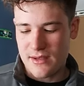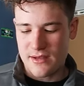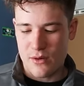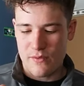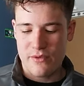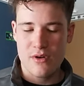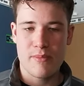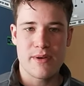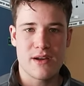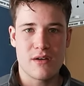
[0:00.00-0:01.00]
You know, if you're
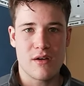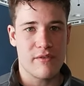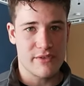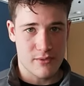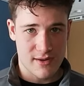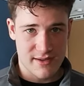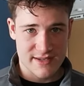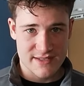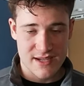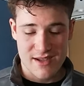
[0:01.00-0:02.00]
up here off the Great
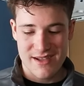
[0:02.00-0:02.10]
Lakes,